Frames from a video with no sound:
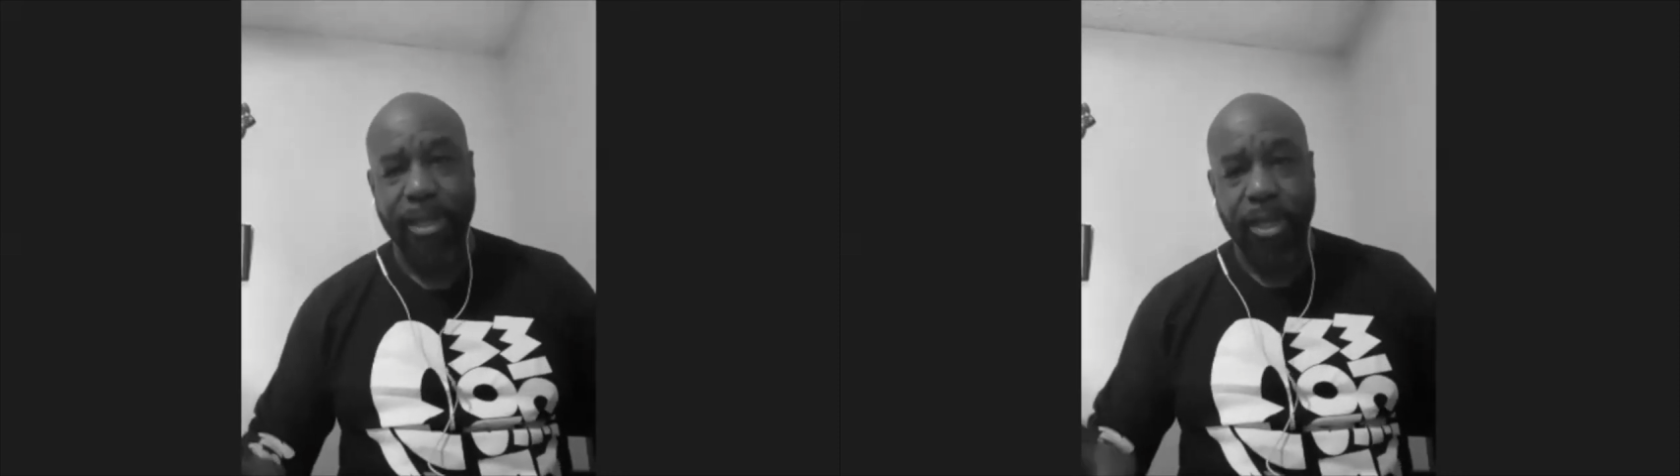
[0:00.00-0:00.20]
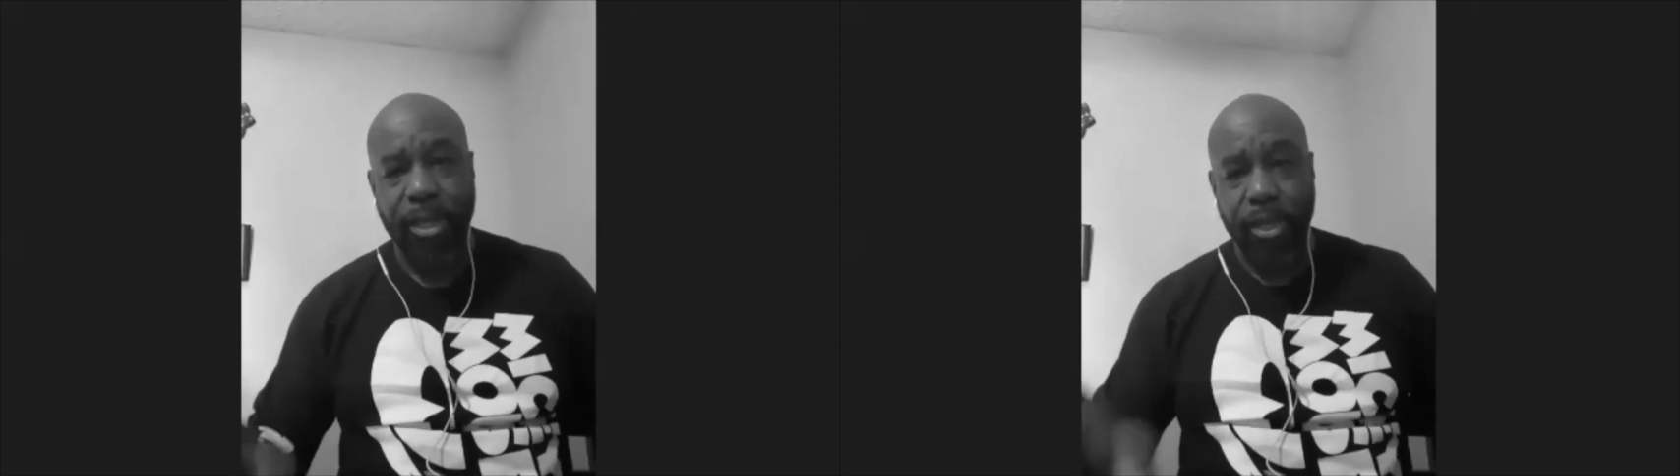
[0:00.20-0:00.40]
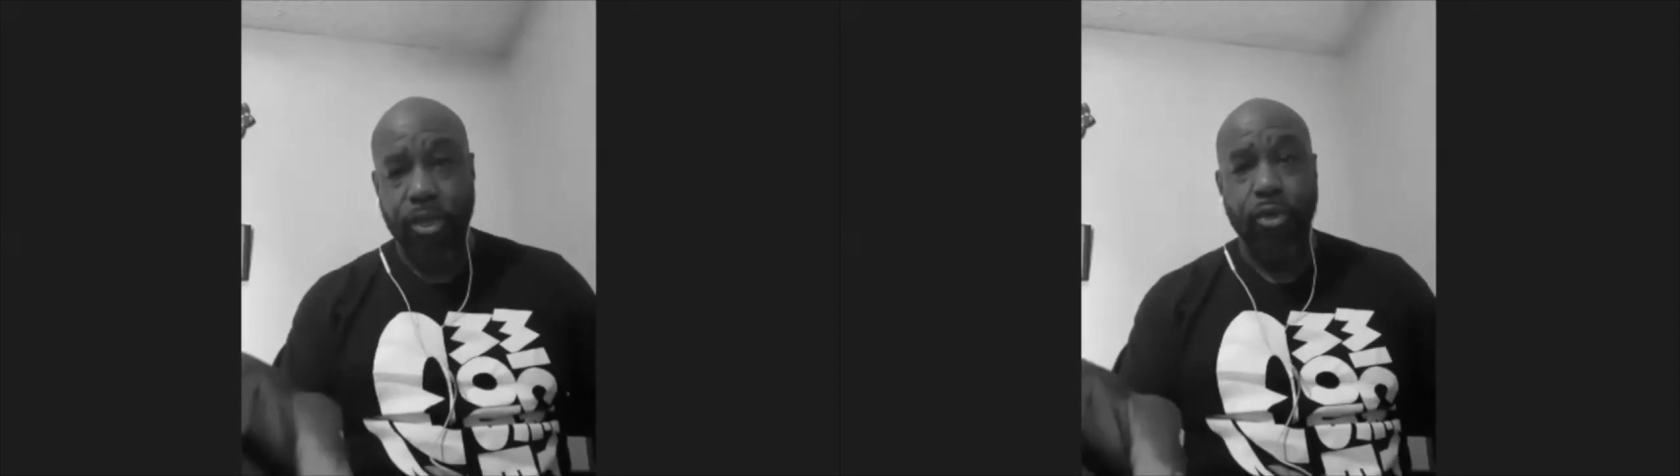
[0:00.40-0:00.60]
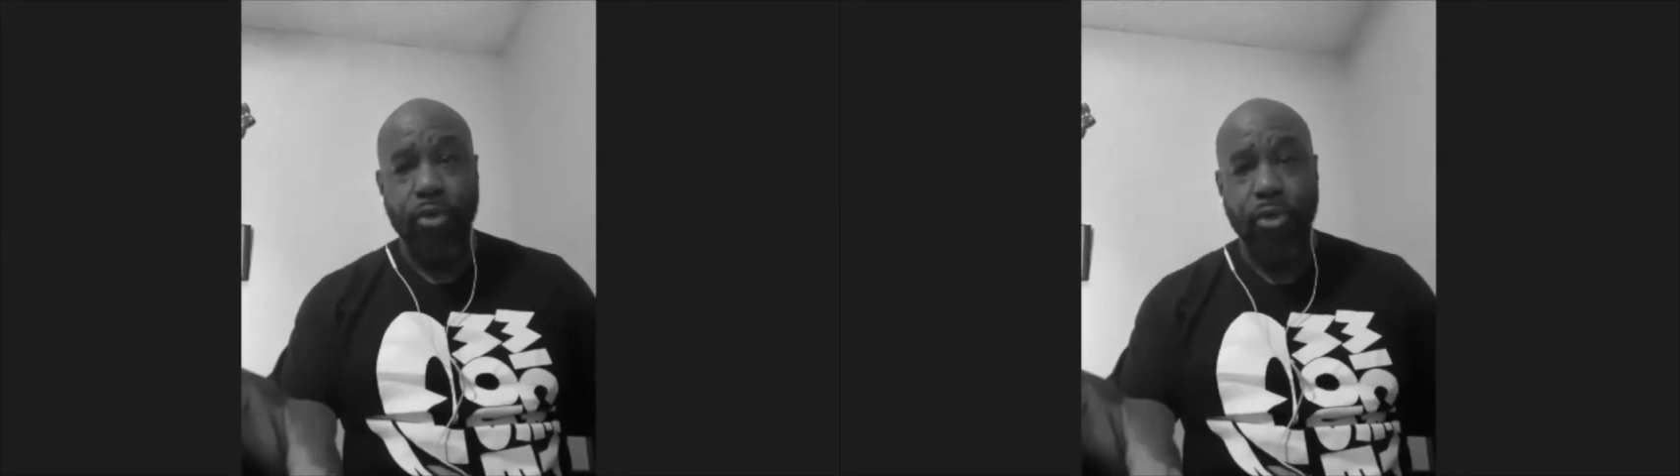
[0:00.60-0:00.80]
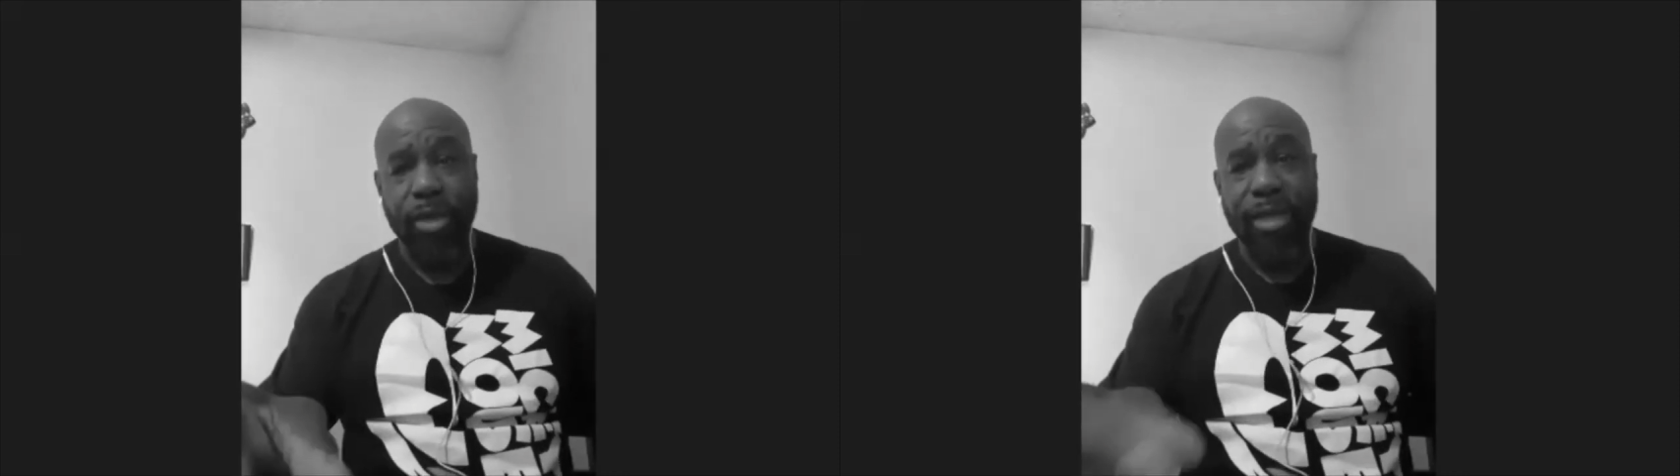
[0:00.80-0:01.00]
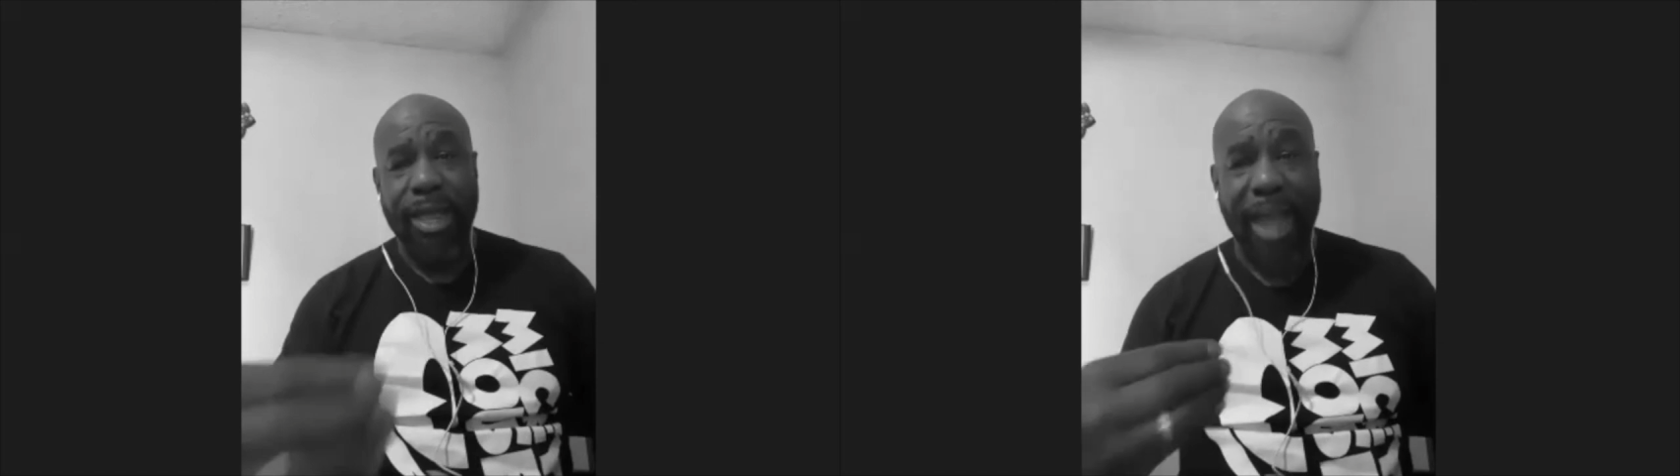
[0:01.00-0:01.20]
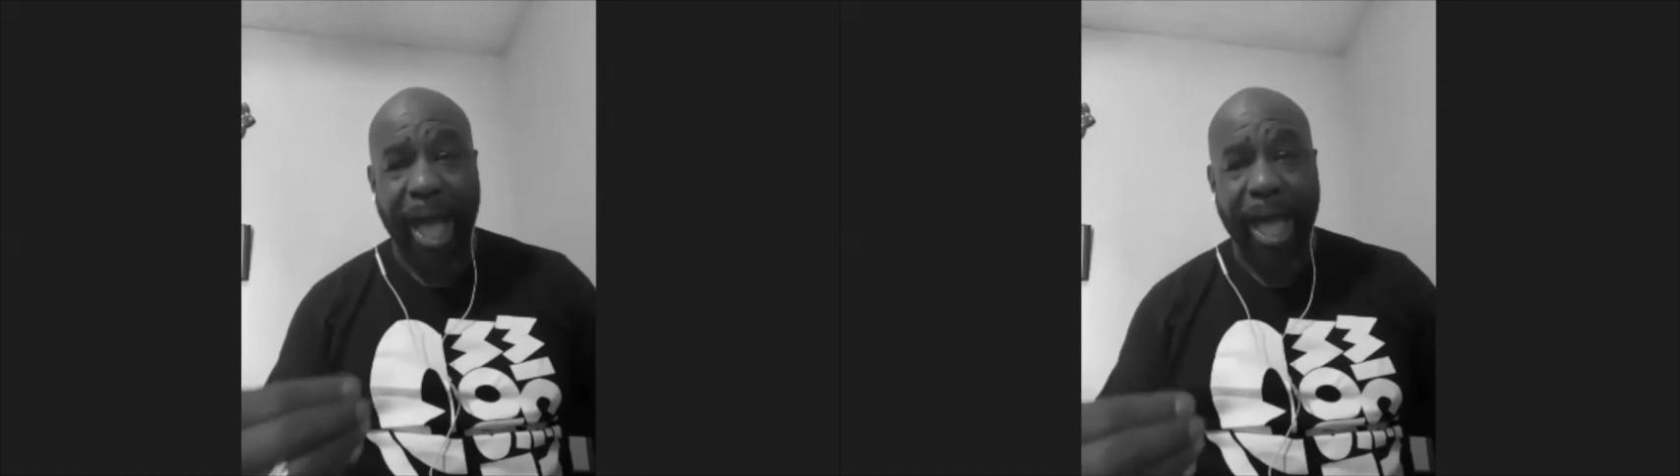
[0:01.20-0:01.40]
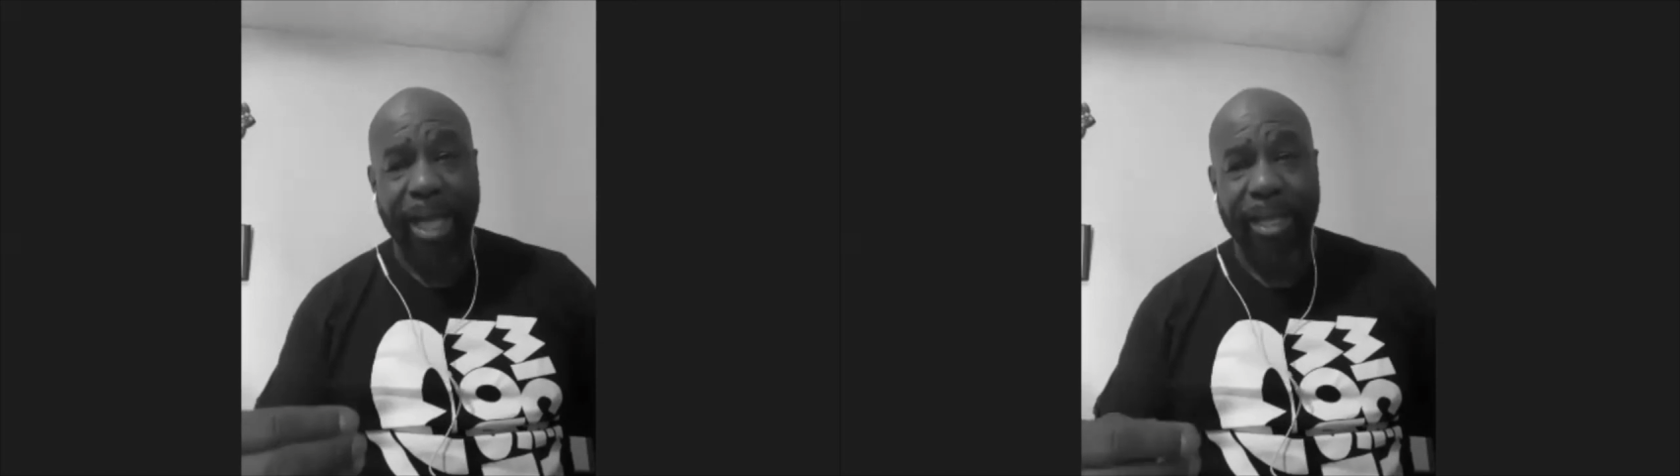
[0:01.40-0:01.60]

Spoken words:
you and I